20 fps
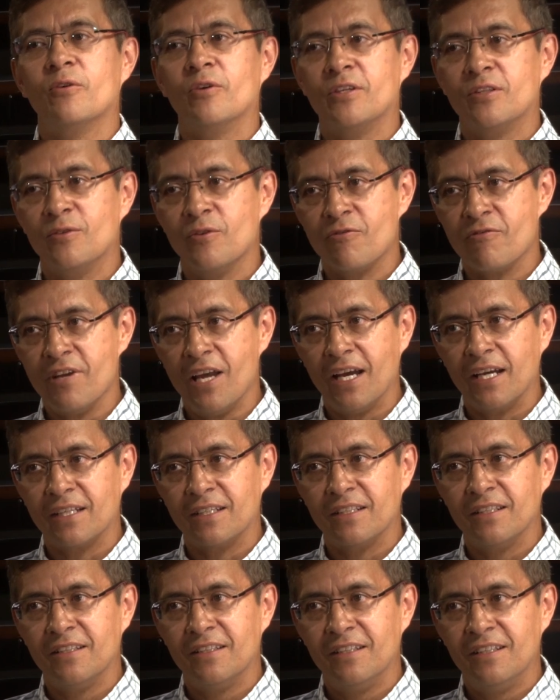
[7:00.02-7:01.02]
going to react.
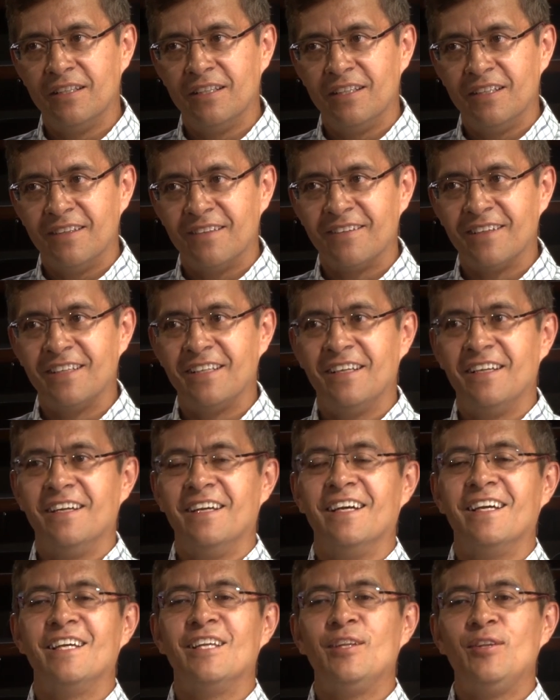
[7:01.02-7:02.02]
Right?
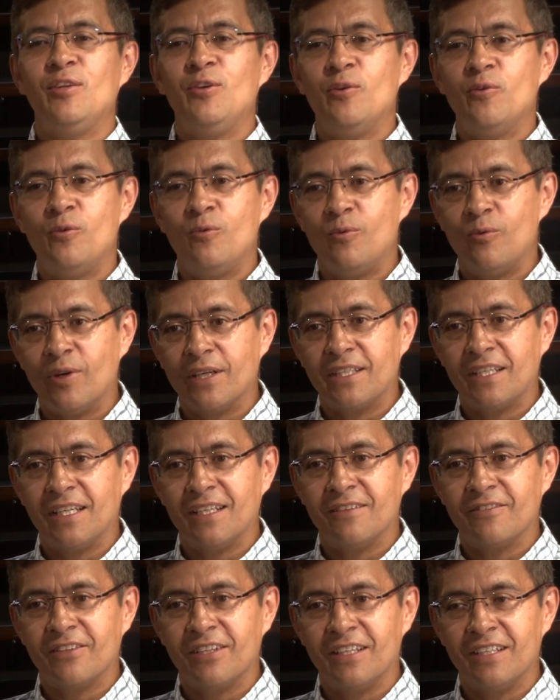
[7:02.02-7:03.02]
I knew what
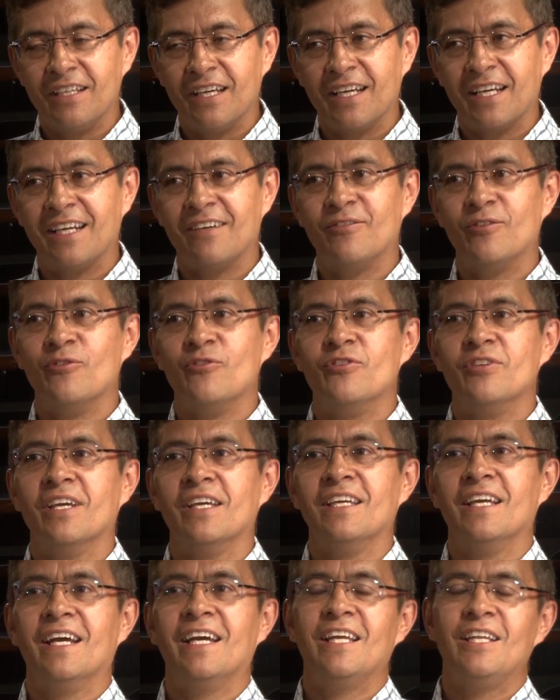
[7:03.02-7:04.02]
kind of thing I have to
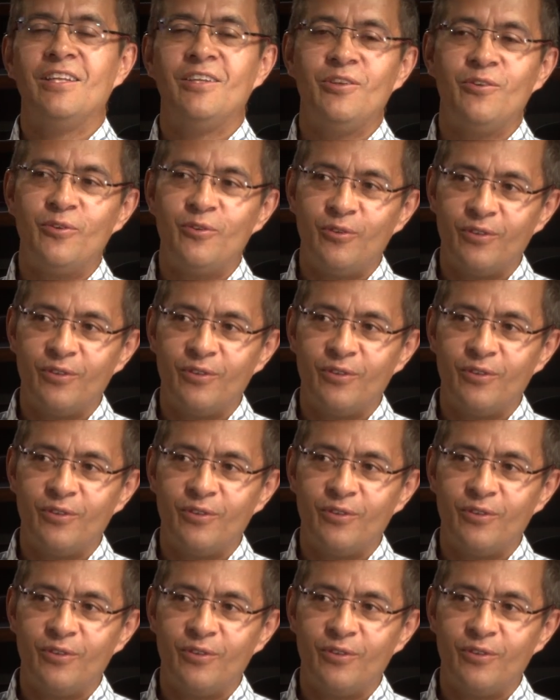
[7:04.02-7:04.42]
say. I knew